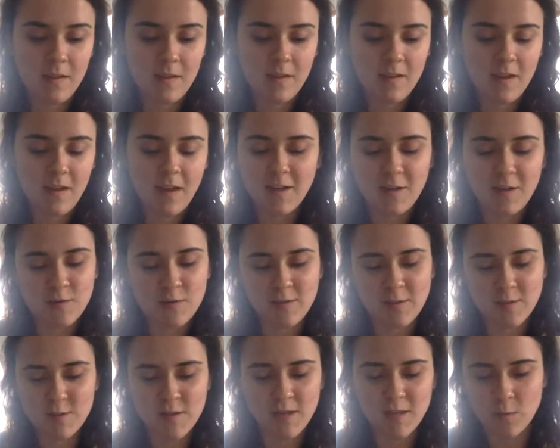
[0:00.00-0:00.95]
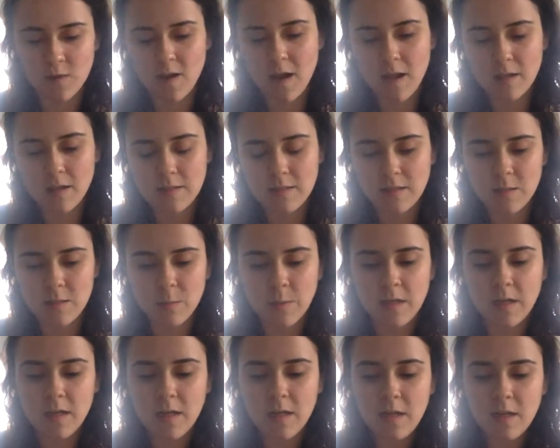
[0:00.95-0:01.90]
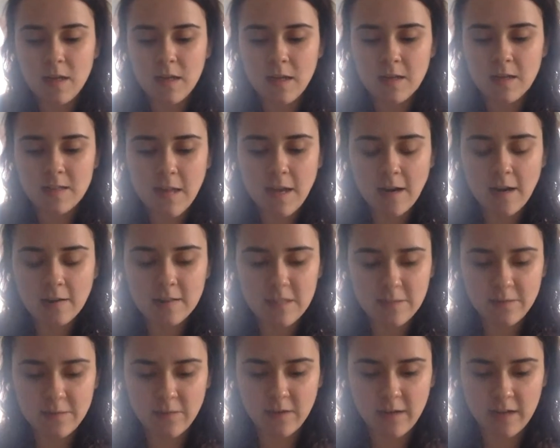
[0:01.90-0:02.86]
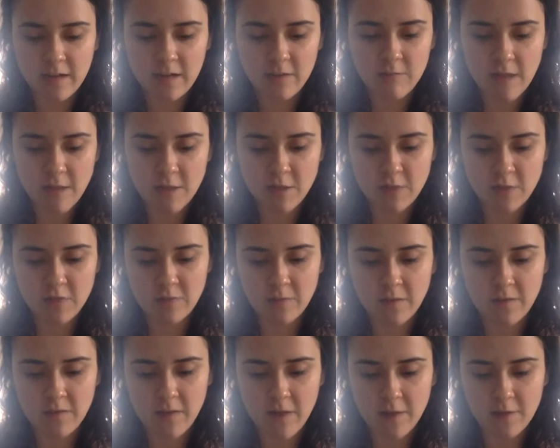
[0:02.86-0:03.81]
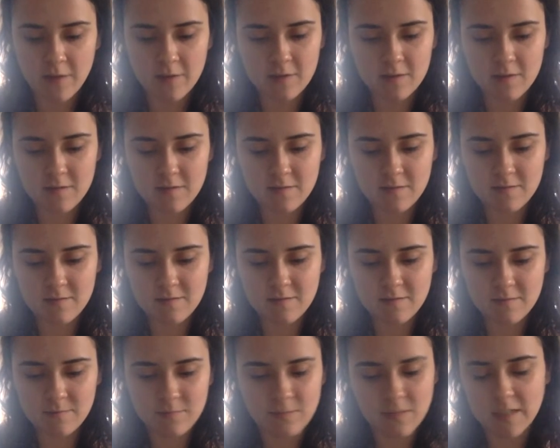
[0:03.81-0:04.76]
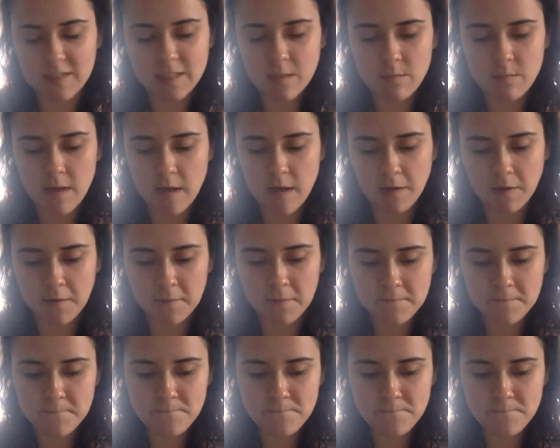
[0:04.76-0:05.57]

I knew such things were nonsense, but an entirely different kind of magic from my father's. But it didn't matter.